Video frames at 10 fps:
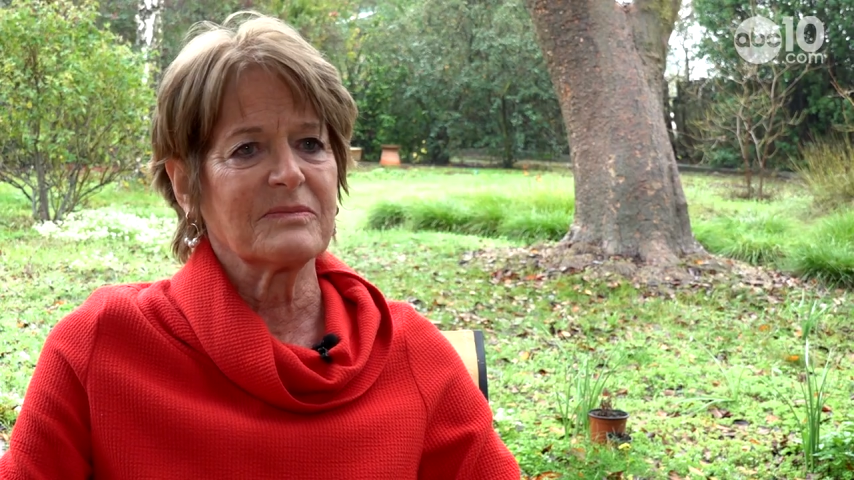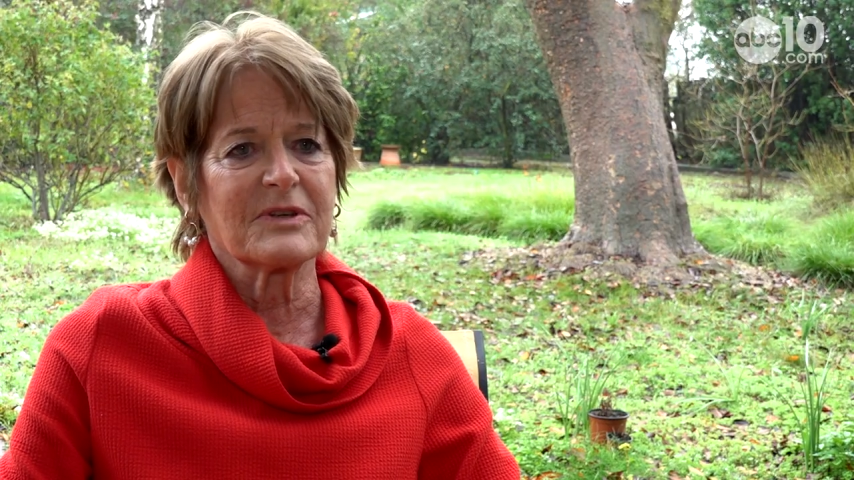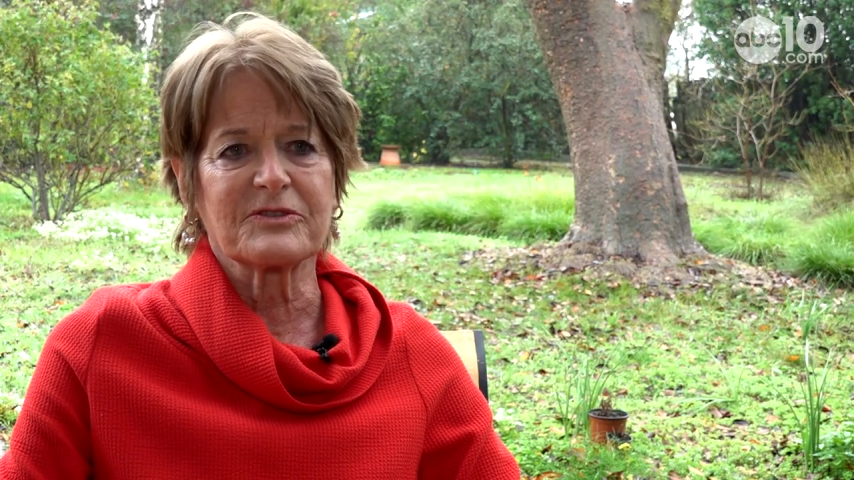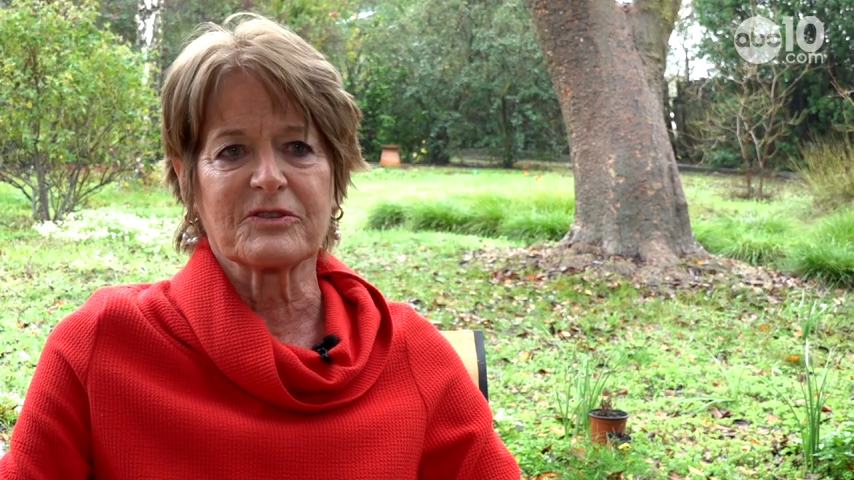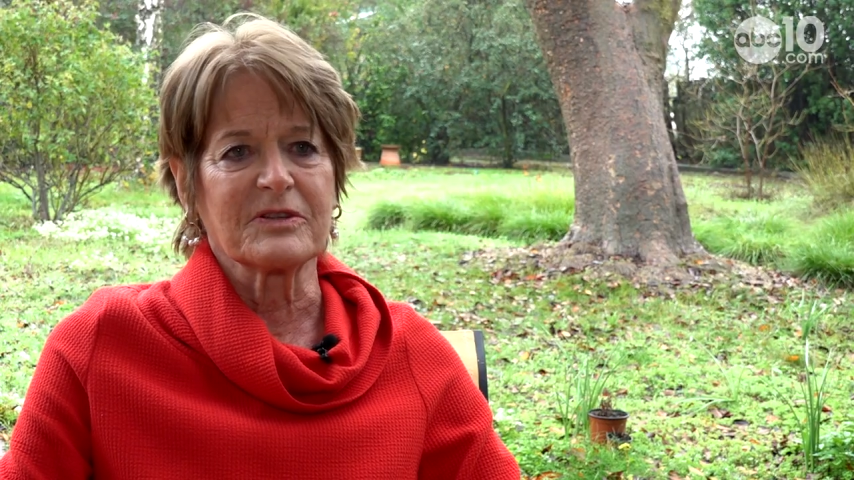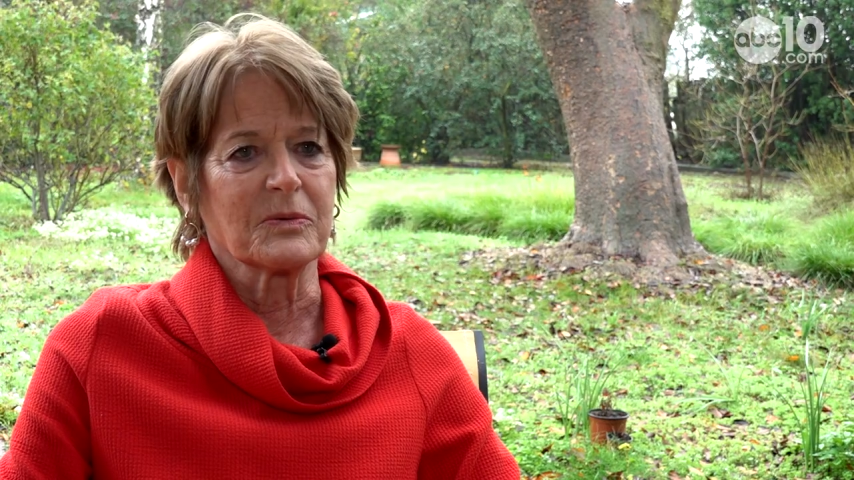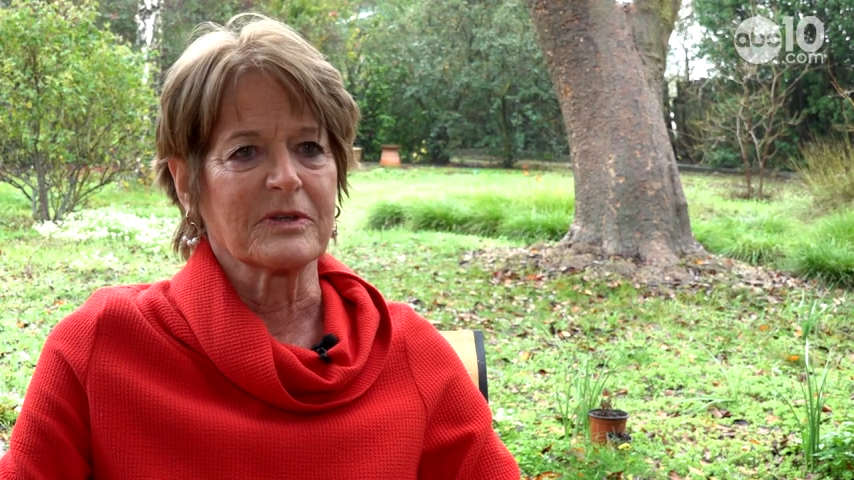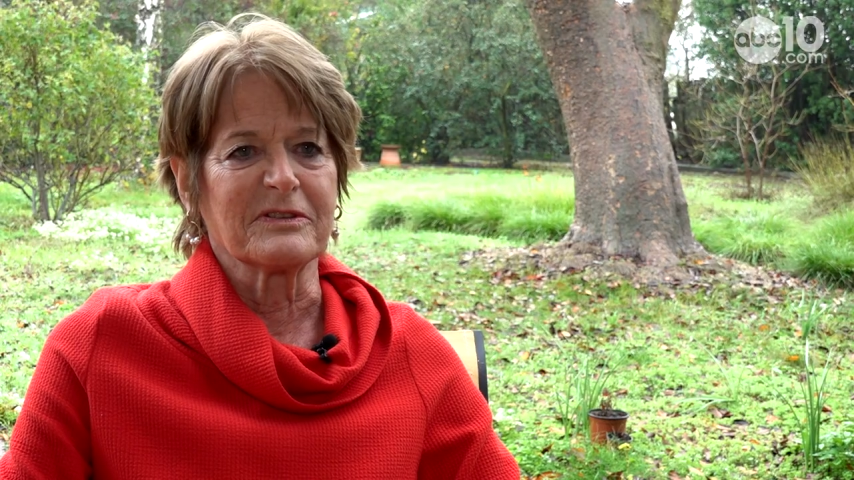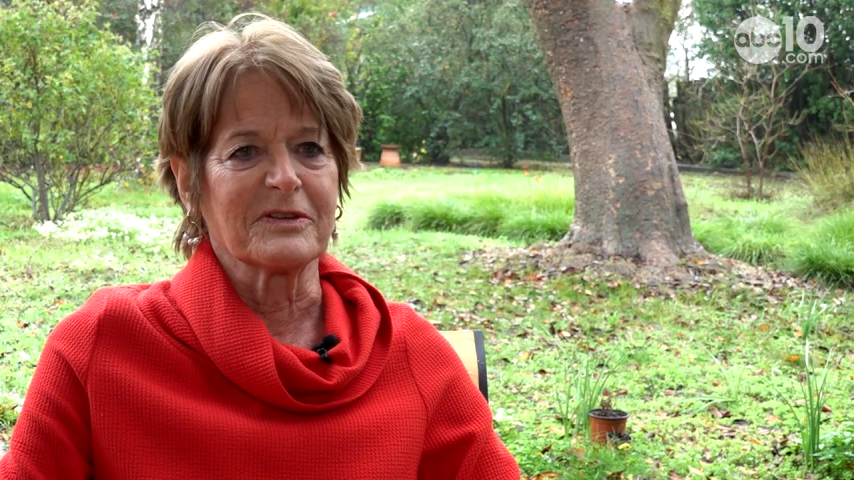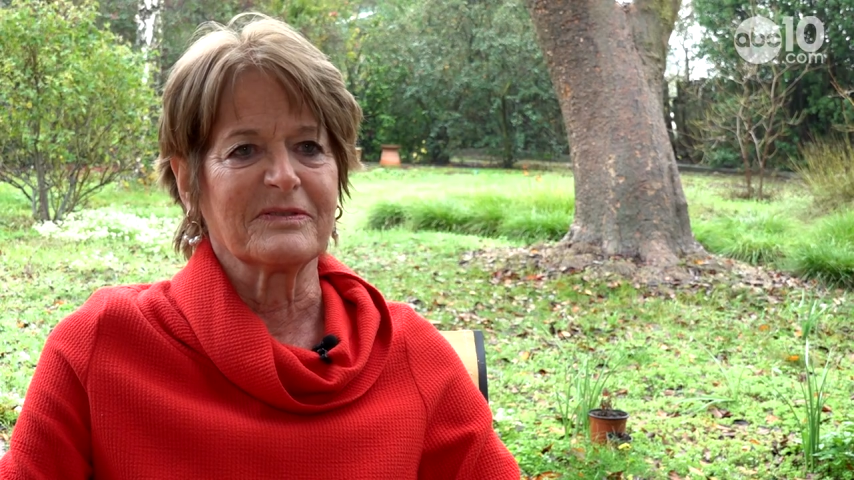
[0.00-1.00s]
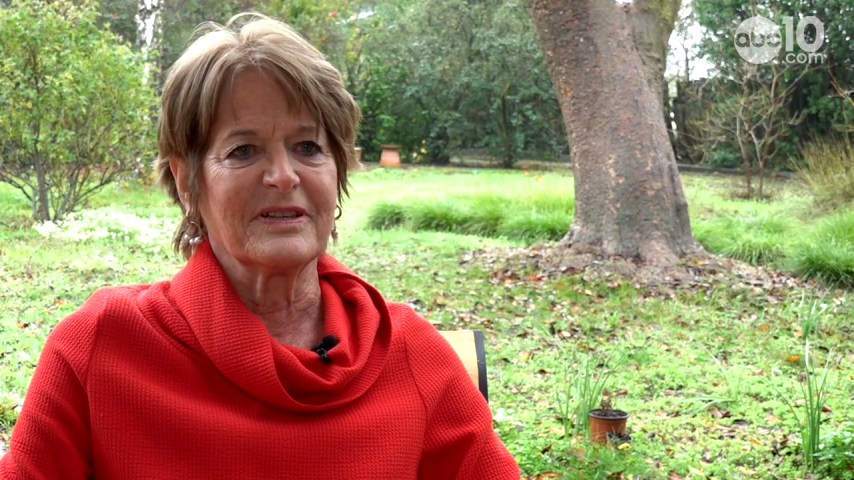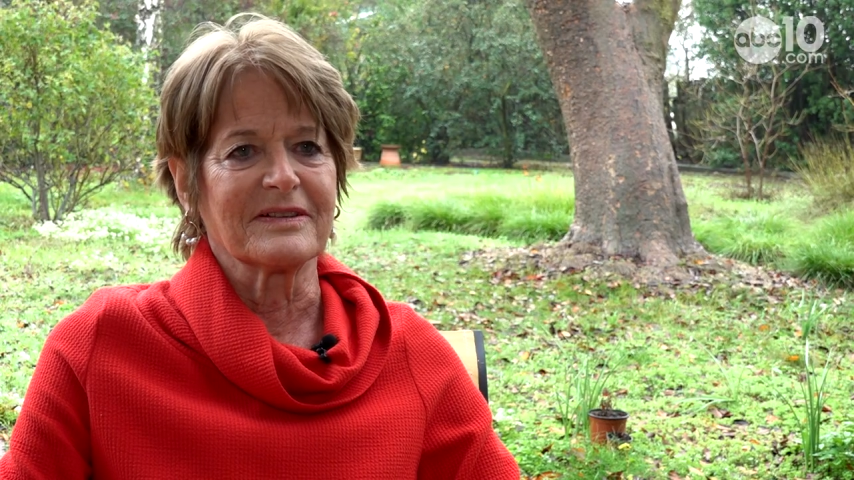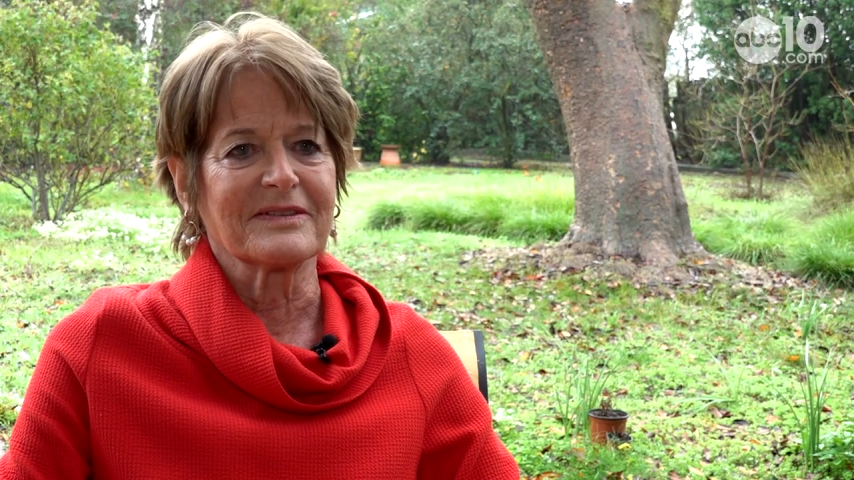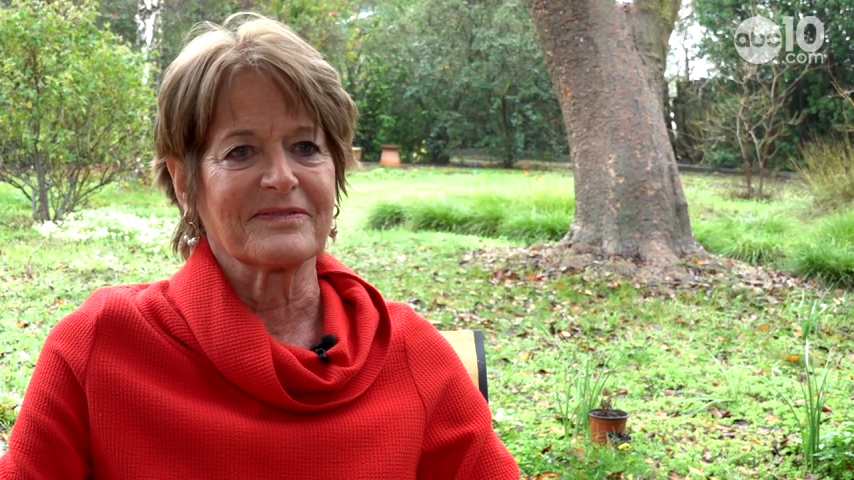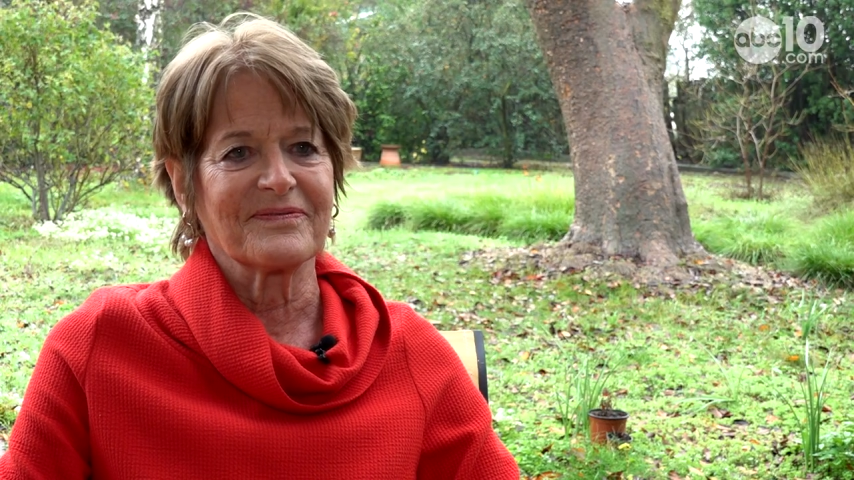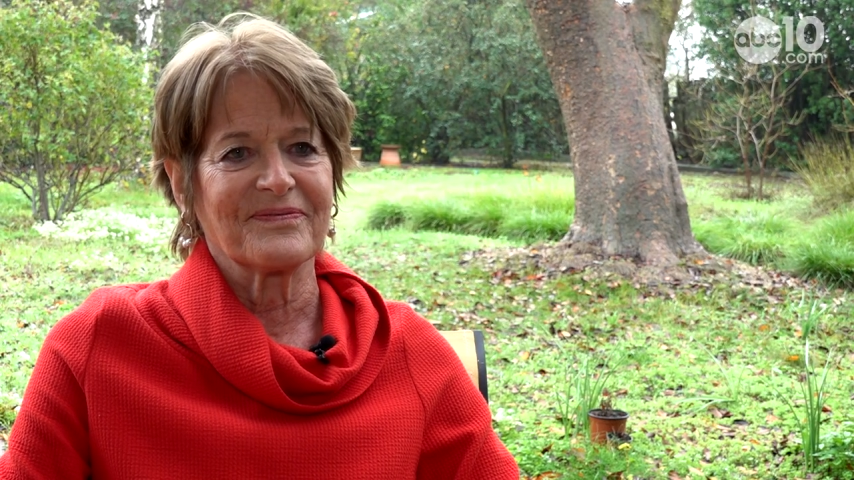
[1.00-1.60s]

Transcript: I'm not sure you want to do, you know.